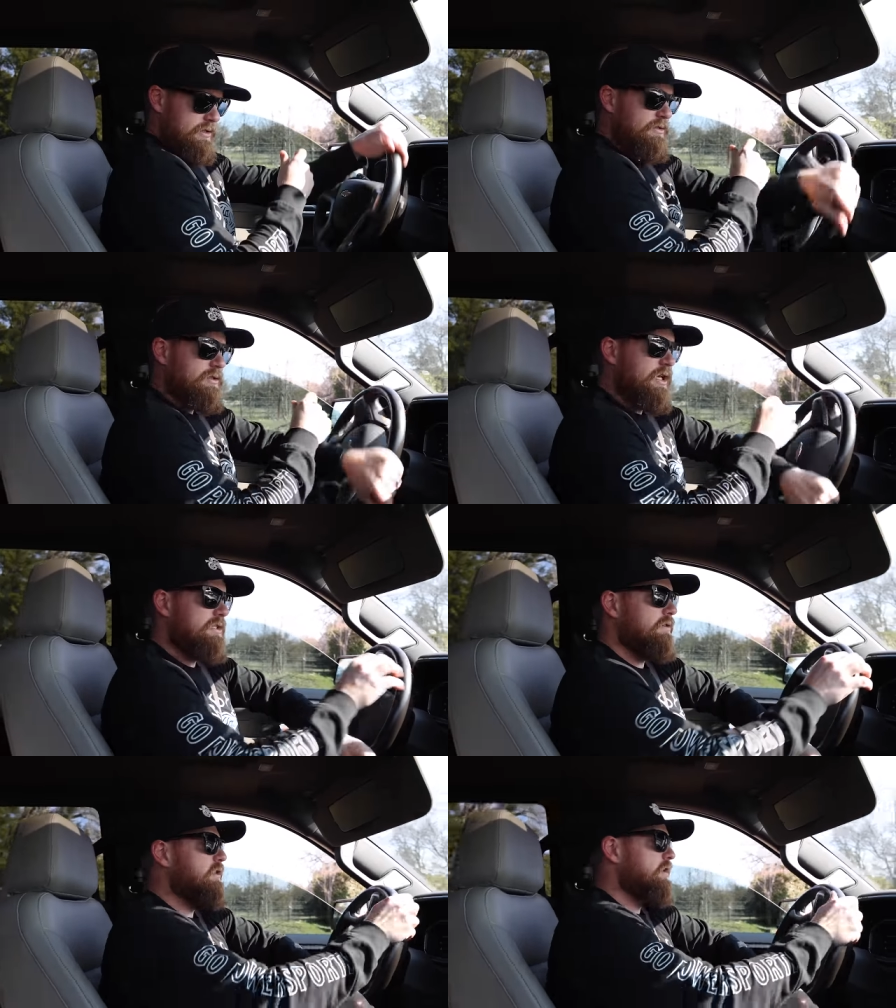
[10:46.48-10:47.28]
There's
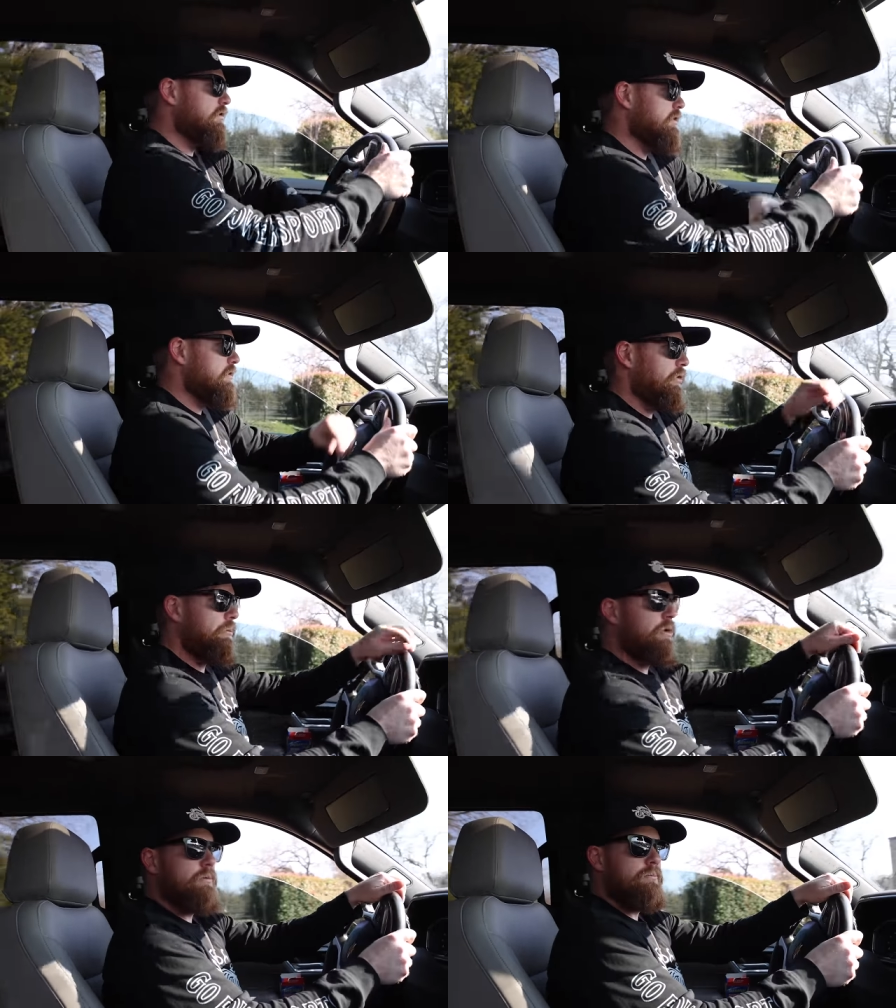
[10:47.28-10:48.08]
lots of little
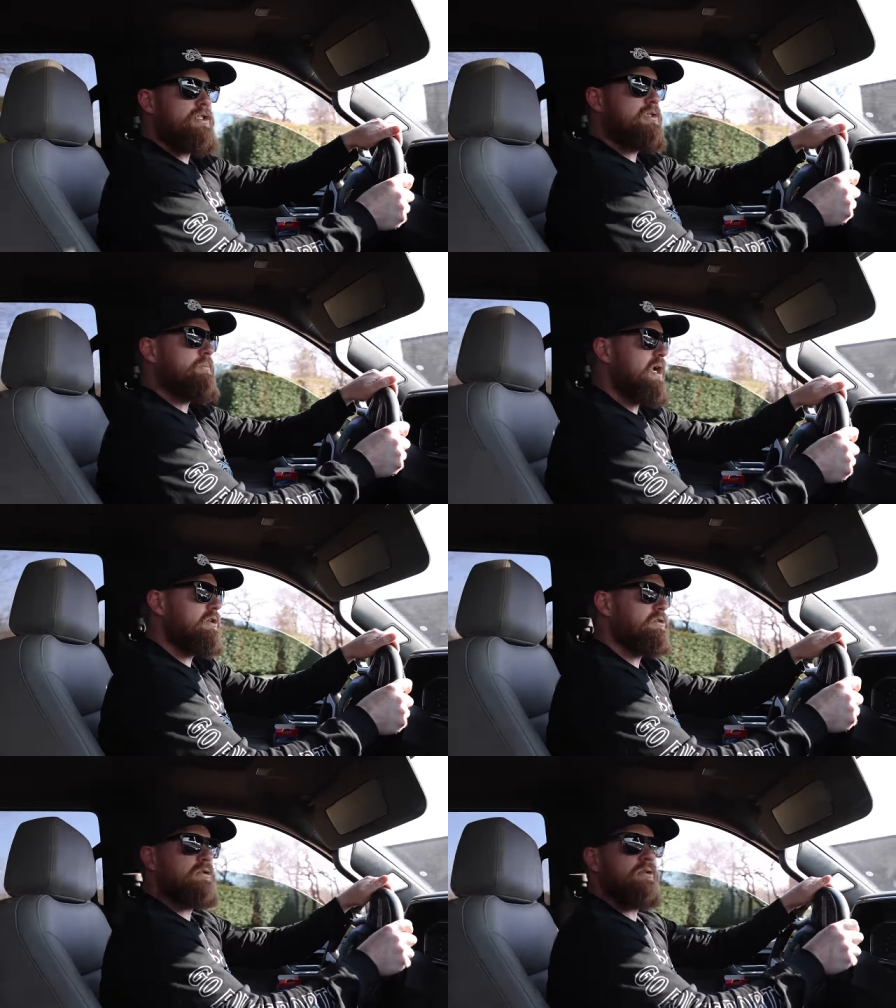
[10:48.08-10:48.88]
aluminum
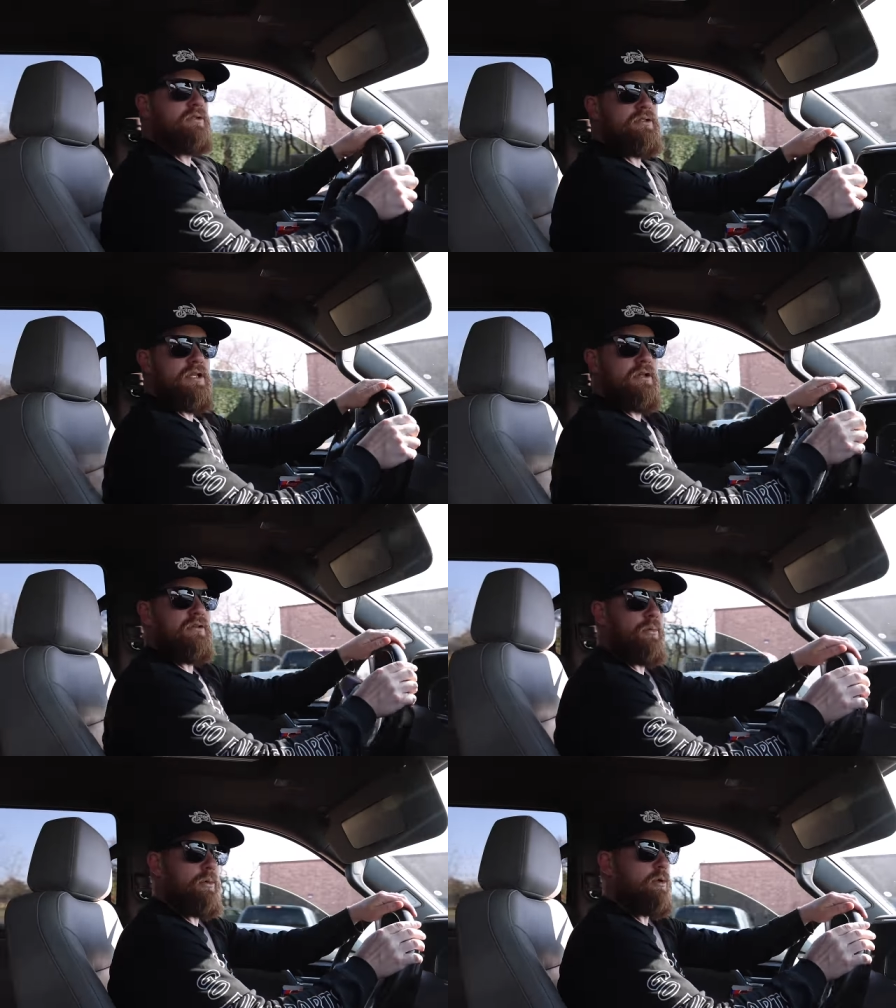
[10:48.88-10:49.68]
spacers and
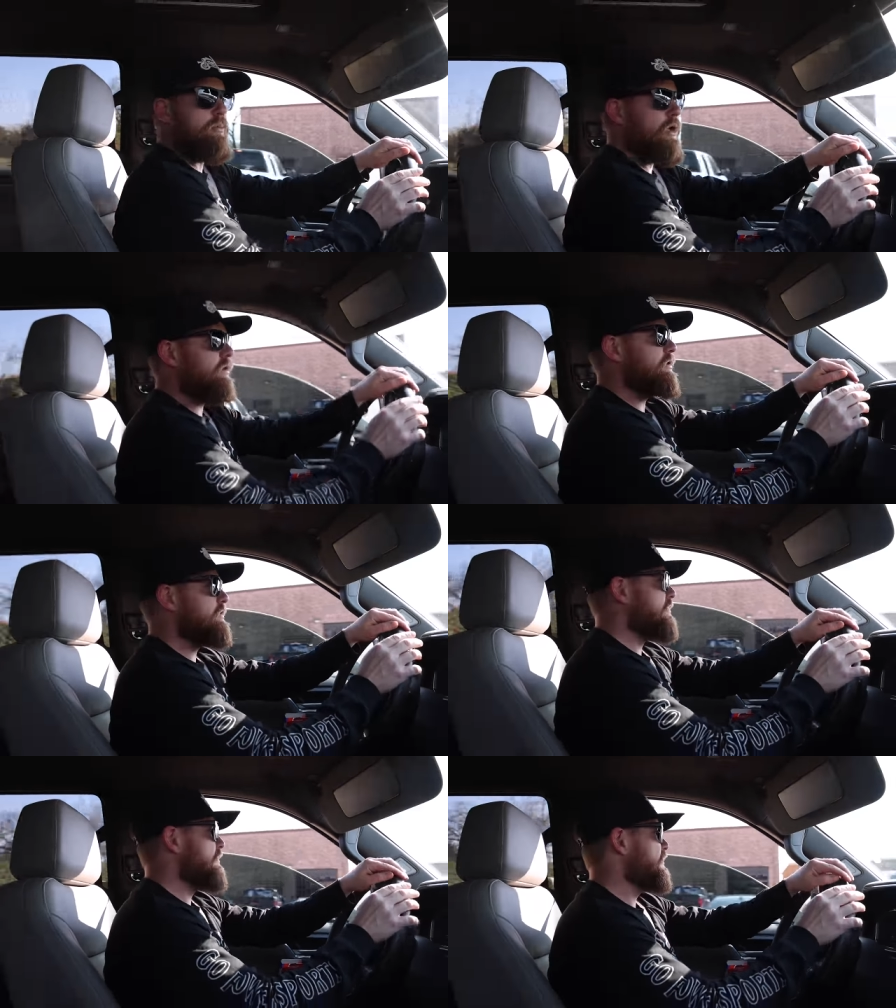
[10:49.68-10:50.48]
aluminum
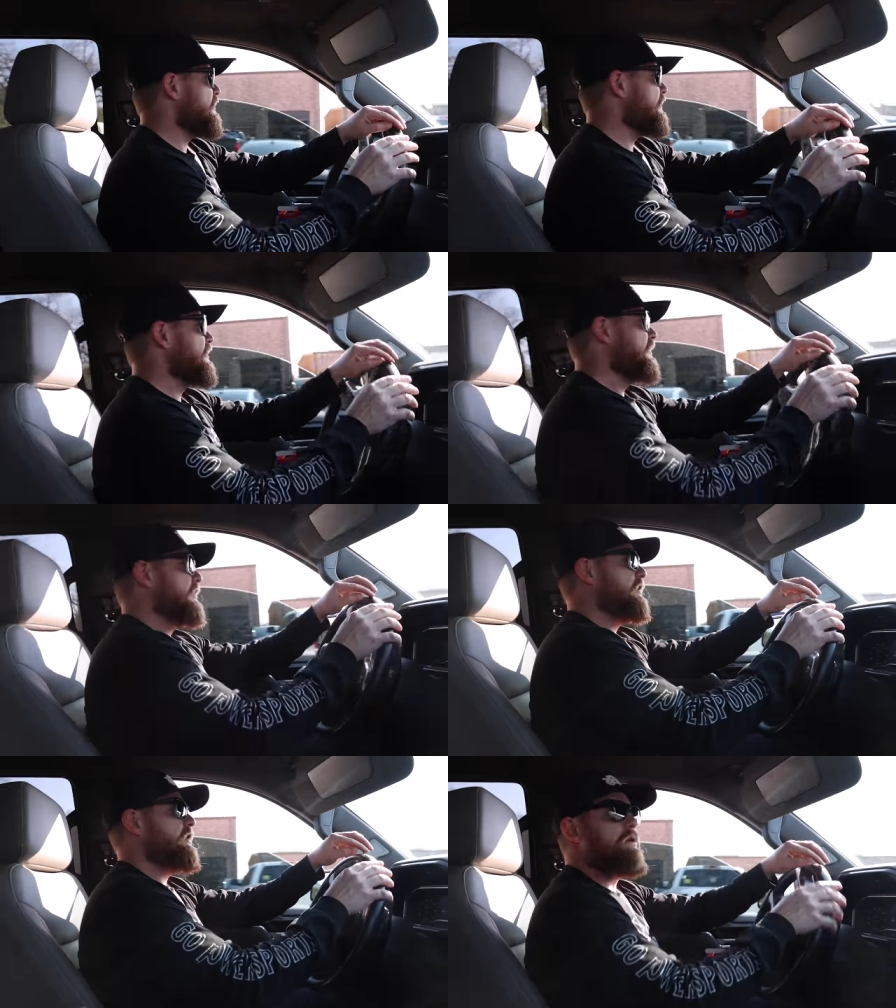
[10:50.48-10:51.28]
parts
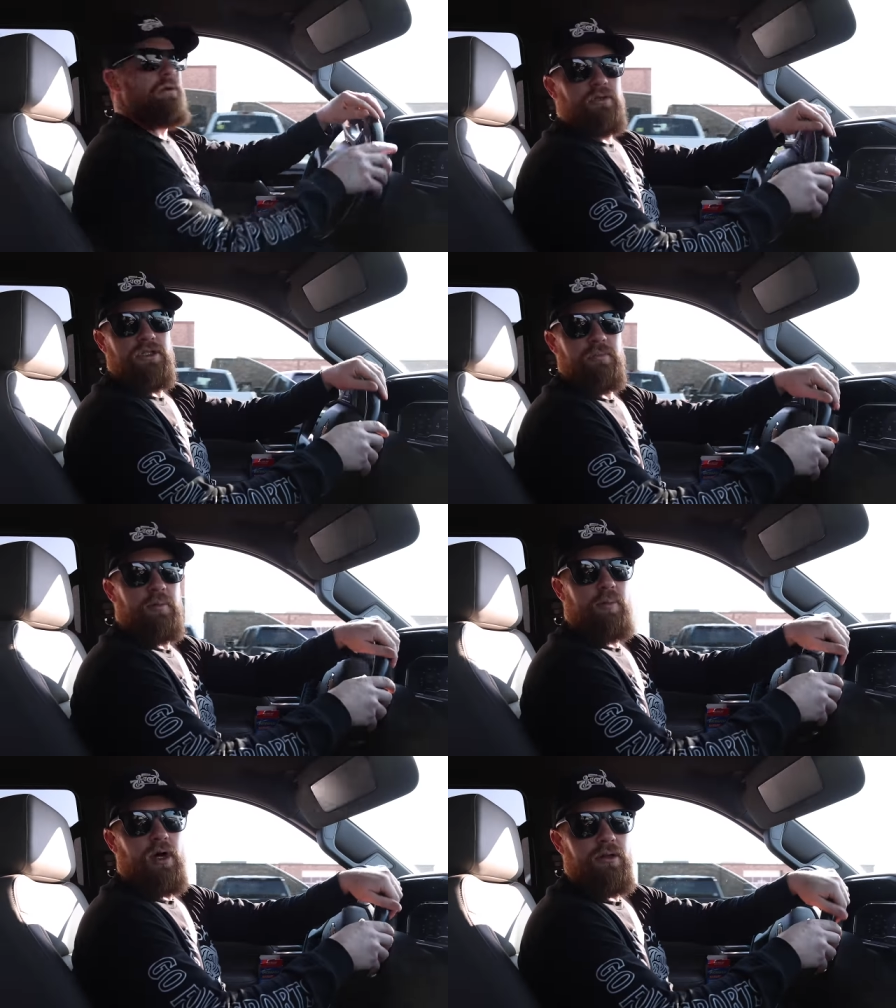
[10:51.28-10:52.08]
that he'll just be
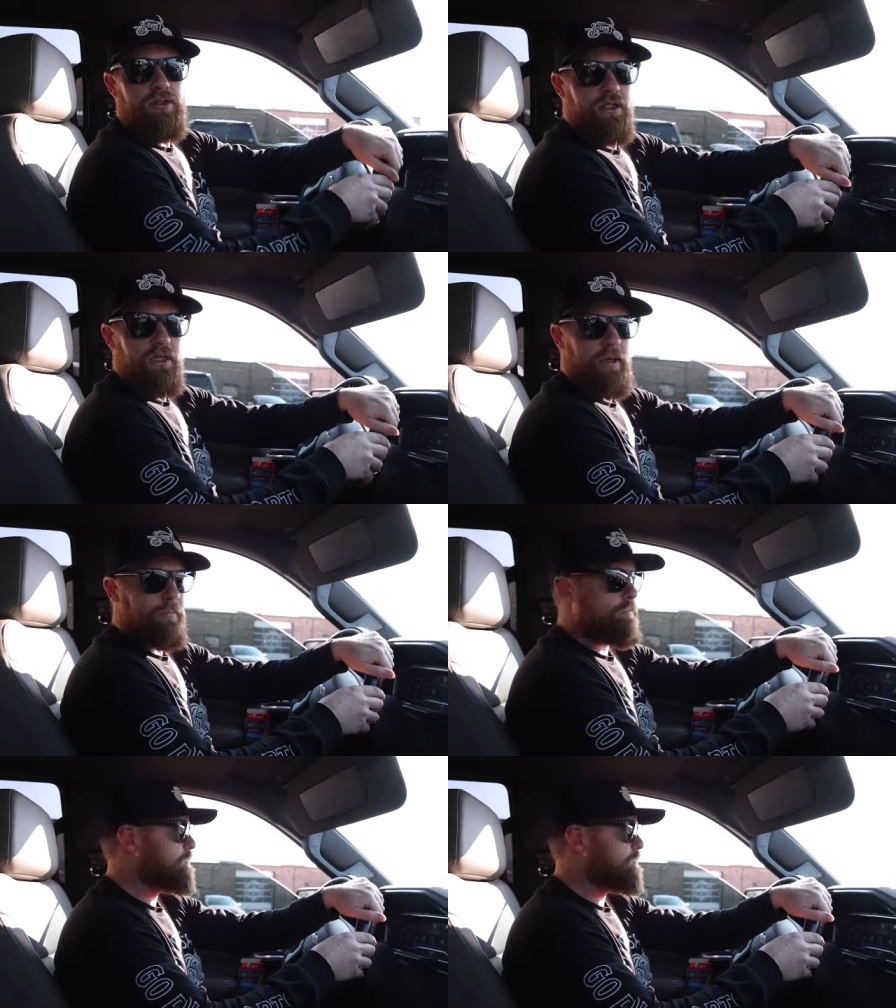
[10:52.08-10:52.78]
polishing up.